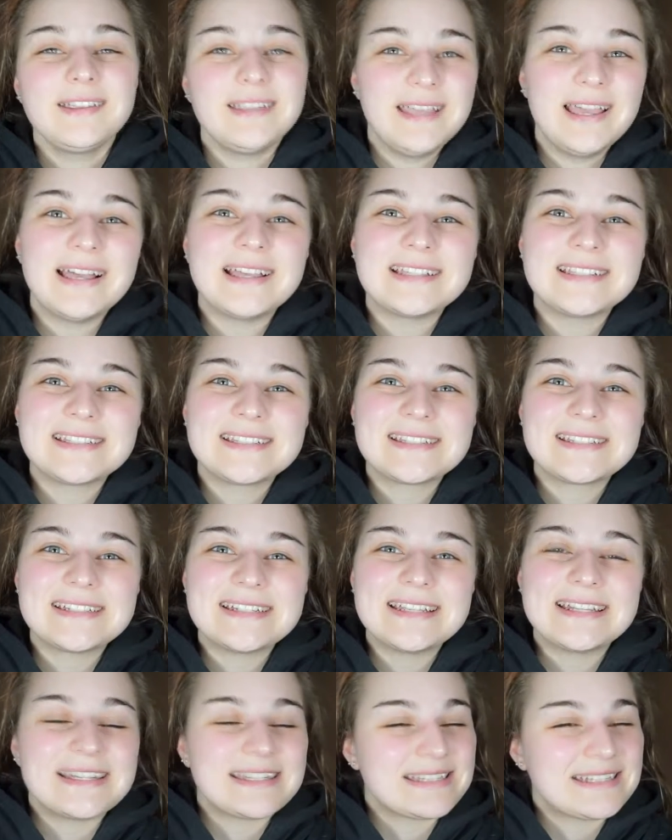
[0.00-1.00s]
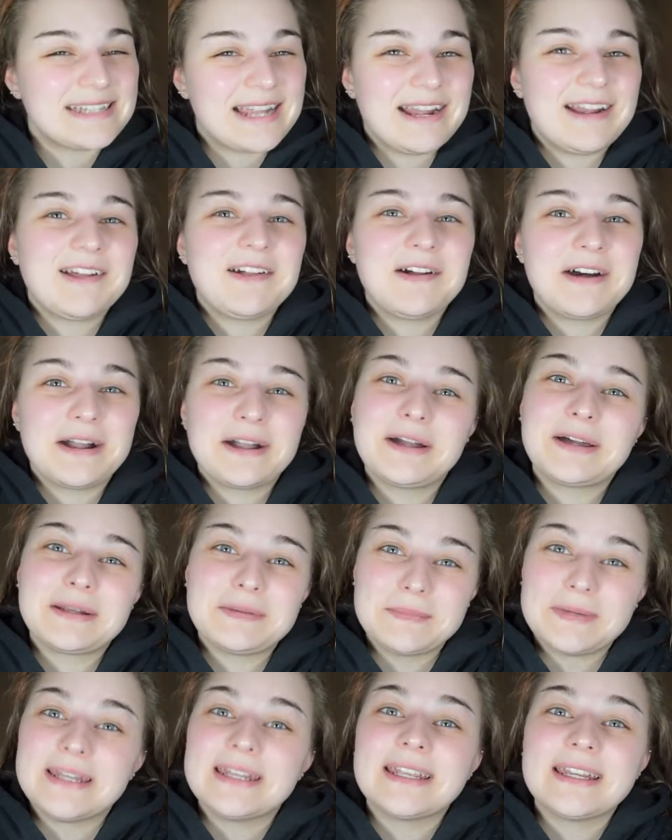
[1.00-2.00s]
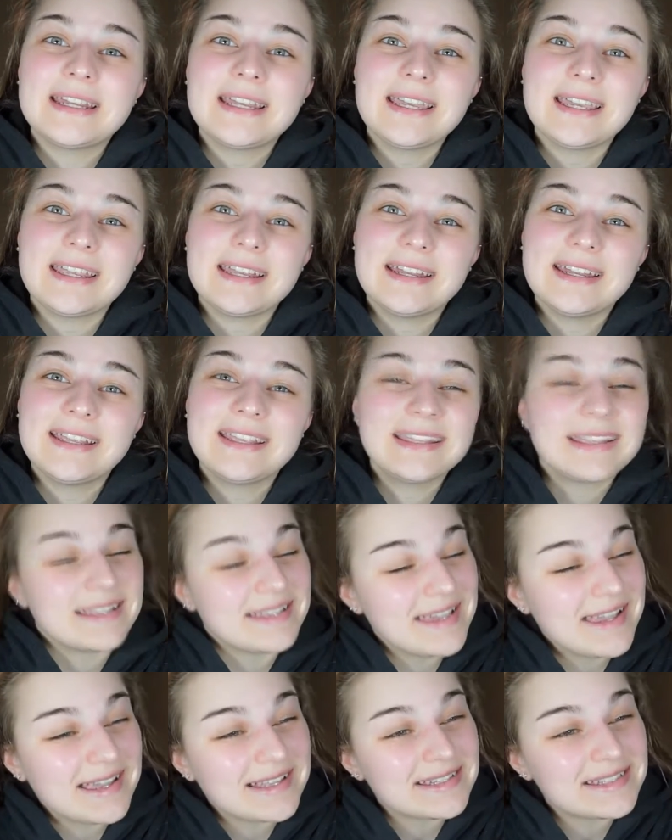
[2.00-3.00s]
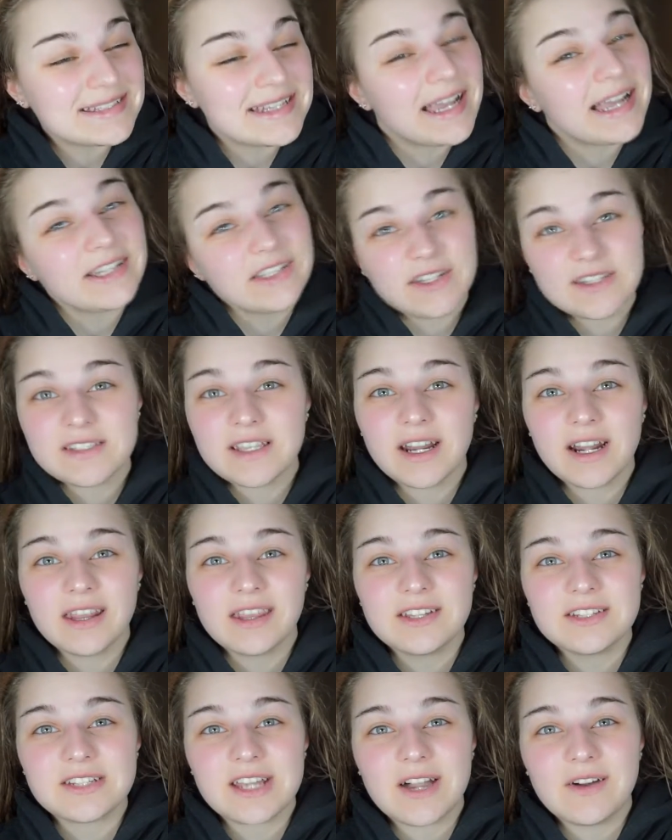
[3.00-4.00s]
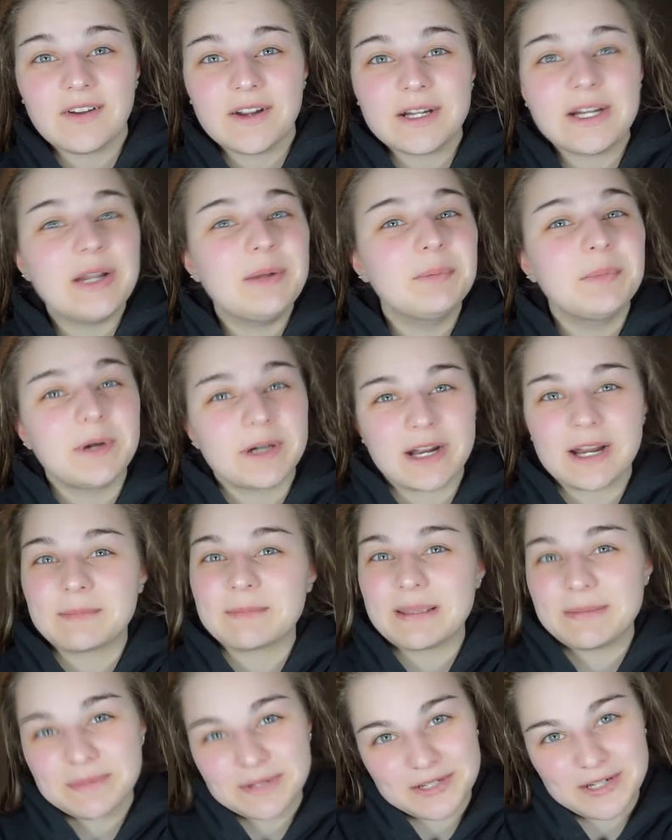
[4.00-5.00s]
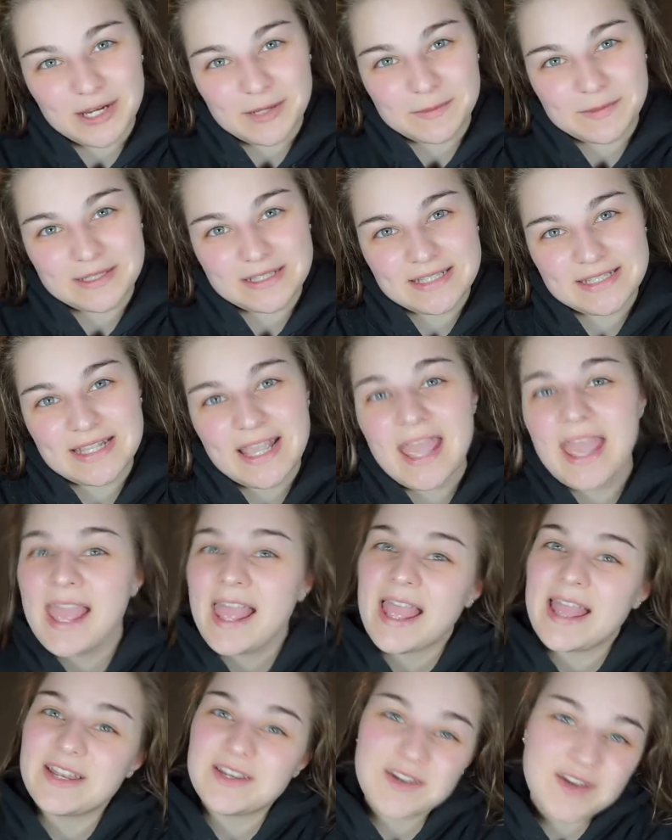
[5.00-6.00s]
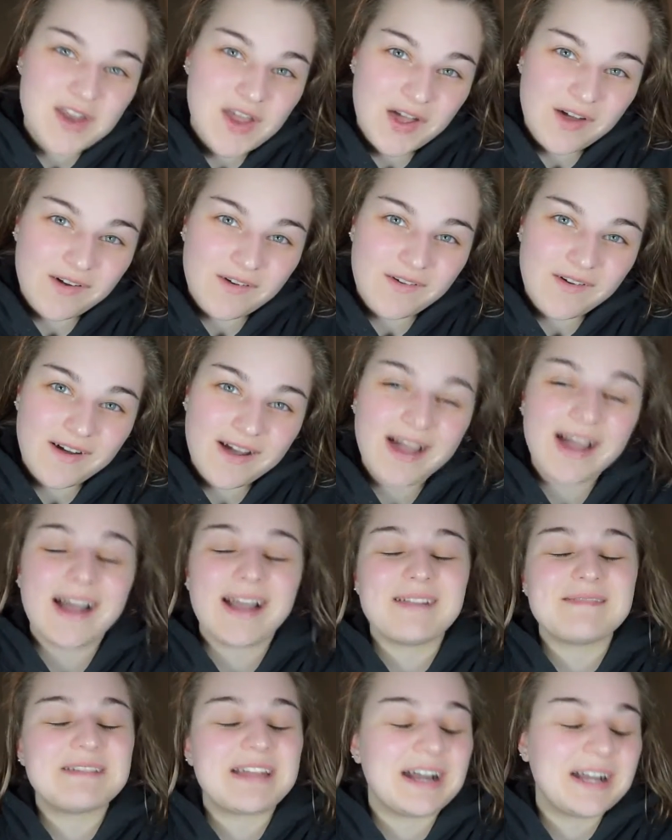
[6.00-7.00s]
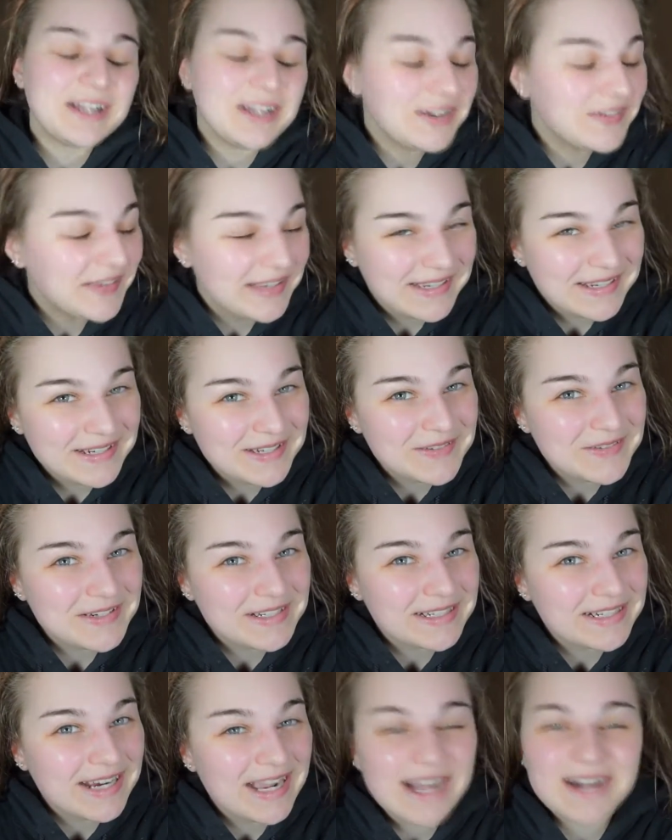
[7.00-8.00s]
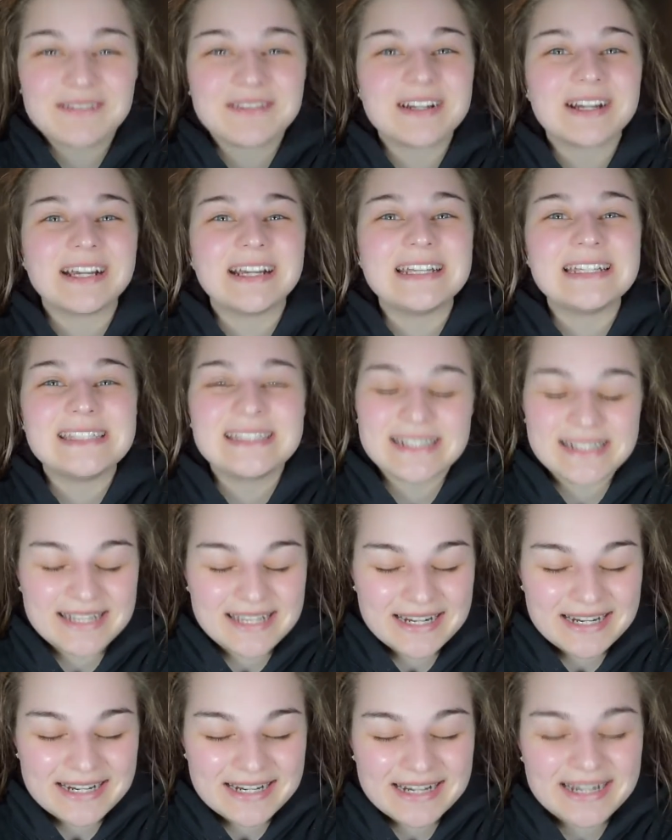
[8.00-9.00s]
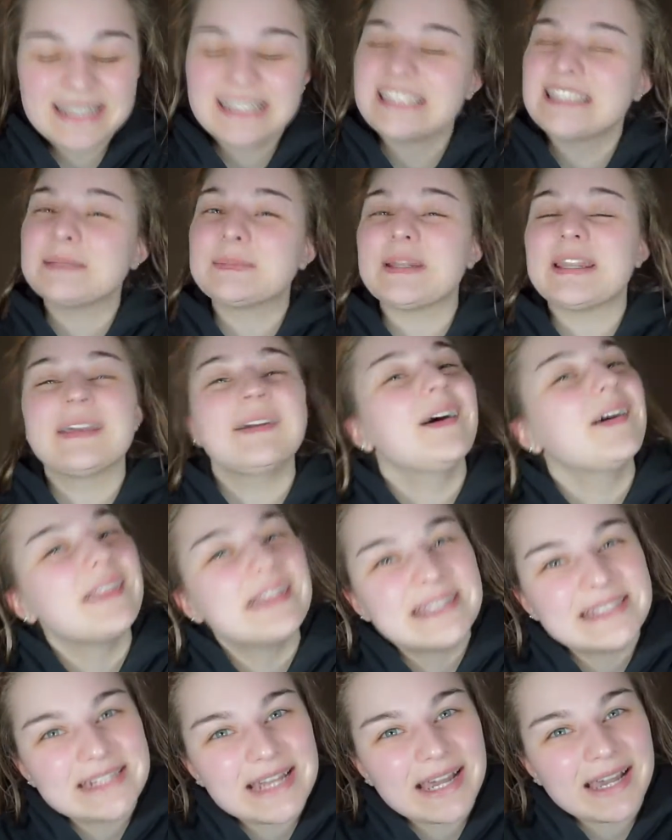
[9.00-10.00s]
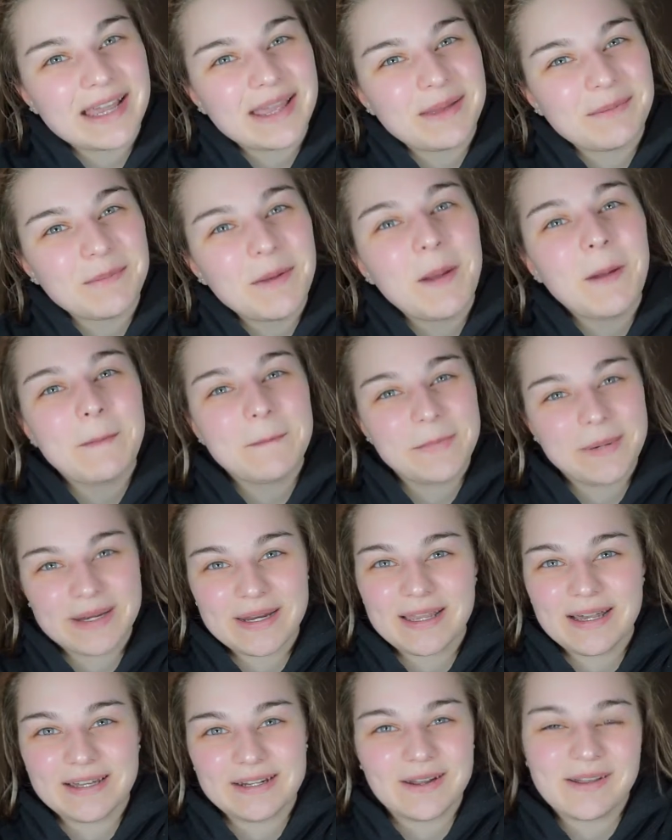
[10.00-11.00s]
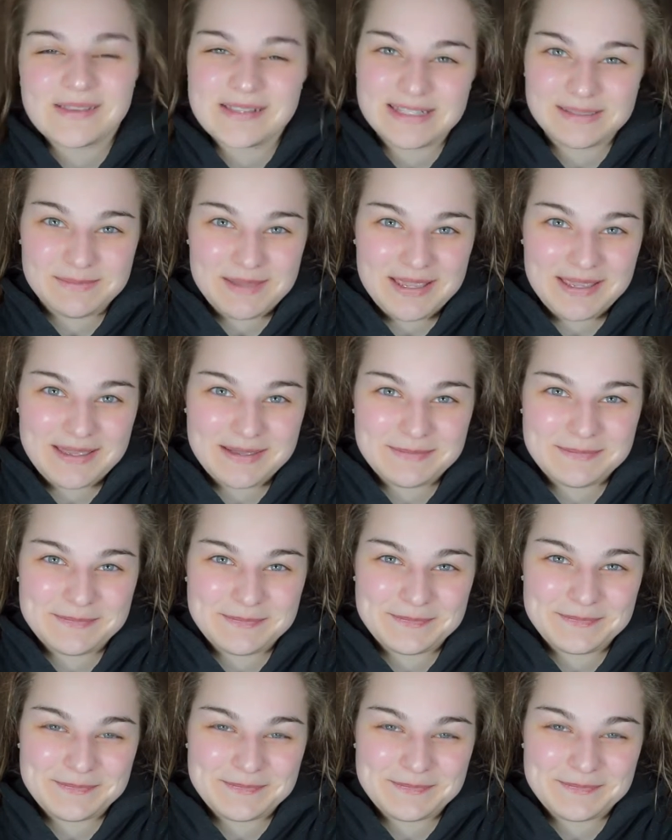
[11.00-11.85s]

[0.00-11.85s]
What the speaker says: Yes, it is 9 o'clock on a Monday night. Yes, I just got out of the shower and put on my pajamas. And no, I'm not going anywhere after I sit here spending all this time putting on all this makeup.